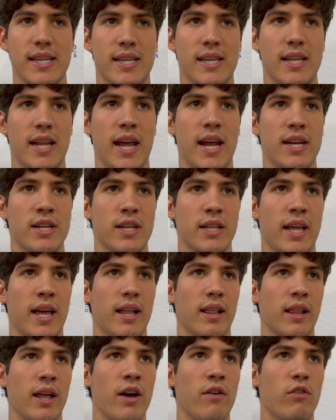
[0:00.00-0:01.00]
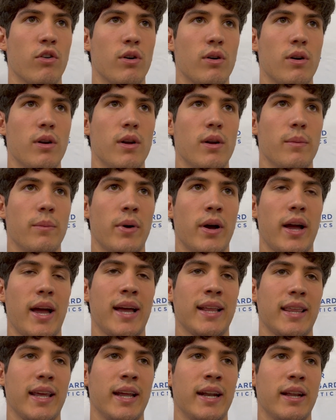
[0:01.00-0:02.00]
stage and that level. But
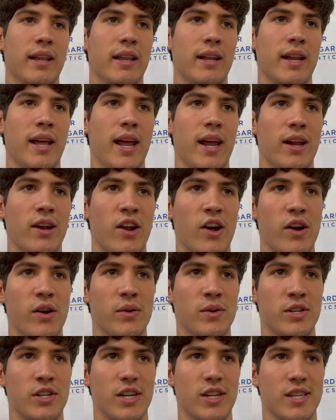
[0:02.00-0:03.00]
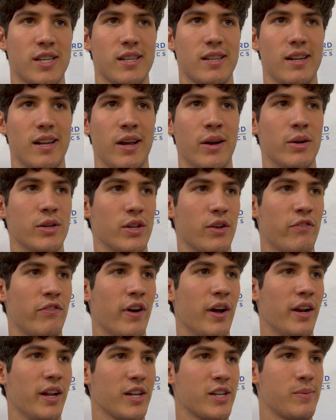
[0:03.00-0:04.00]
at the end of the day, you know, it was a
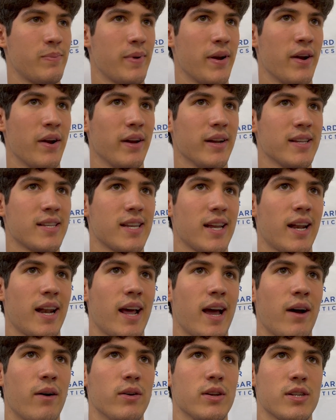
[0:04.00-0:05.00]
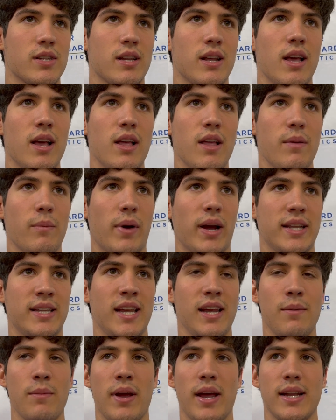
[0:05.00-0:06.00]
fun experience, and my
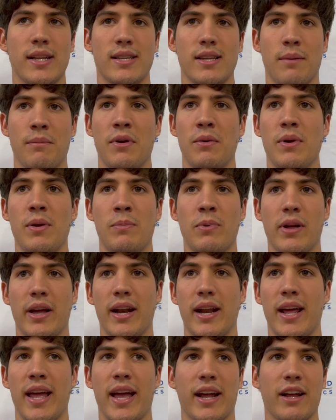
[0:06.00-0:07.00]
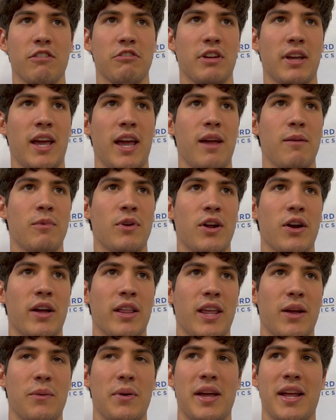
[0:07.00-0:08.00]
teammates, I mean, we played a heck of a game. You know, I
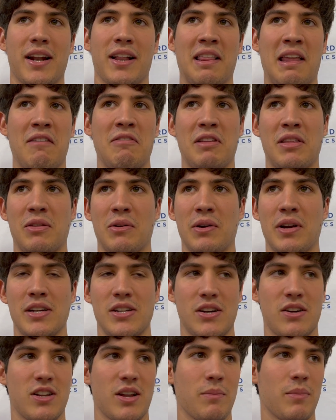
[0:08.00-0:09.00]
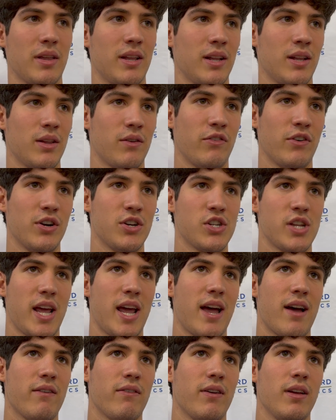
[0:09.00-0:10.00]
think we hit 11 threes or something in the first
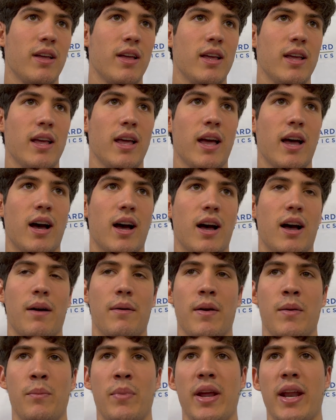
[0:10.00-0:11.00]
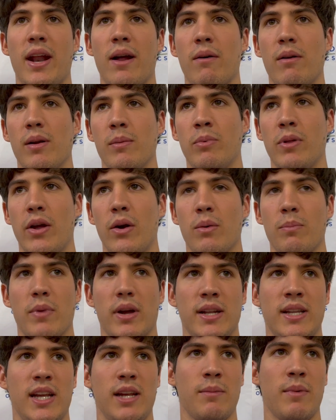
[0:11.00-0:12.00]
half. And being able to play with
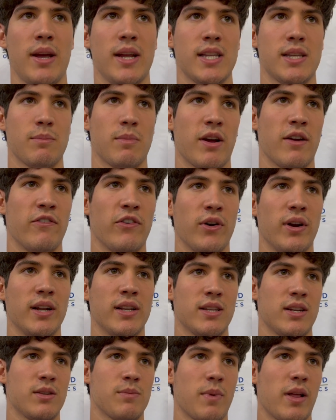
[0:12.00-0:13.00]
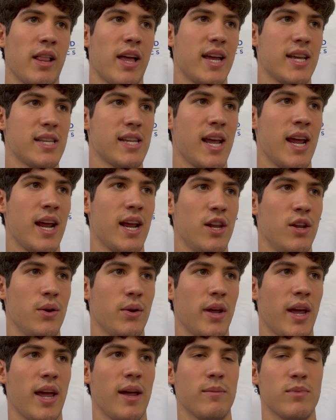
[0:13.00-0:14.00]
my teammates and my friends, it was my last AAU
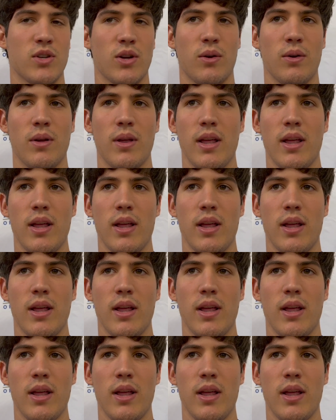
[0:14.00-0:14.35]
game, so